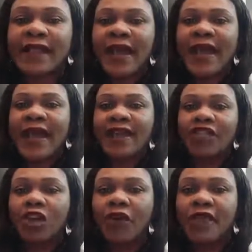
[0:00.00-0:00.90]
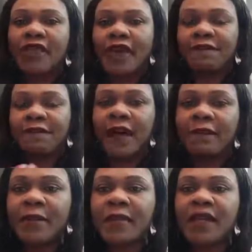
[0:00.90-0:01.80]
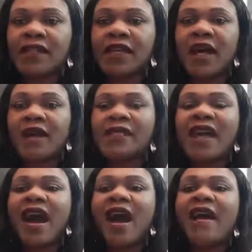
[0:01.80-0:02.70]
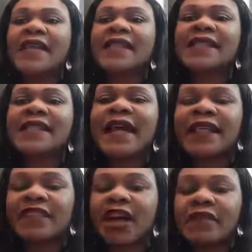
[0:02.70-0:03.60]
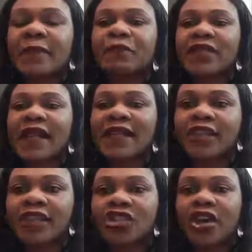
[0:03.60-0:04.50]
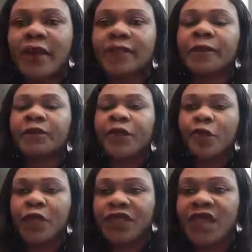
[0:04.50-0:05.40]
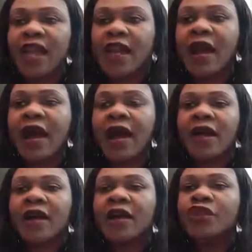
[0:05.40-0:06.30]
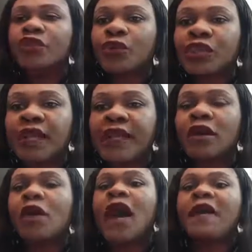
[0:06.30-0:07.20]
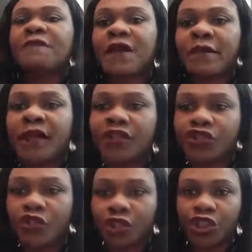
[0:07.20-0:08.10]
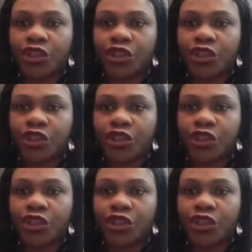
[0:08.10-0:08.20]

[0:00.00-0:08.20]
ensuring that family meal times are set times, are protected times within our routines or our family structure.